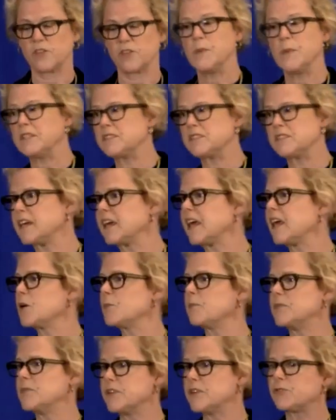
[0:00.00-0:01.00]
So this means
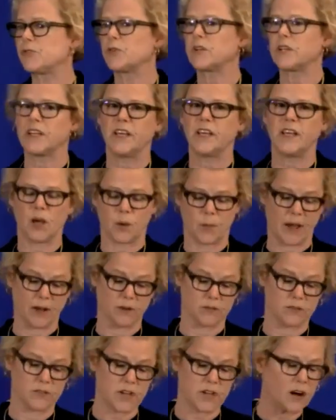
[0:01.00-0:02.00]
thinking differently
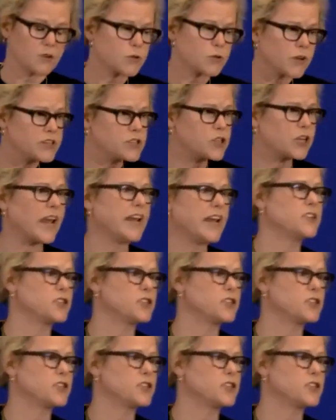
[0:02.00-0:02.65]
about doctoral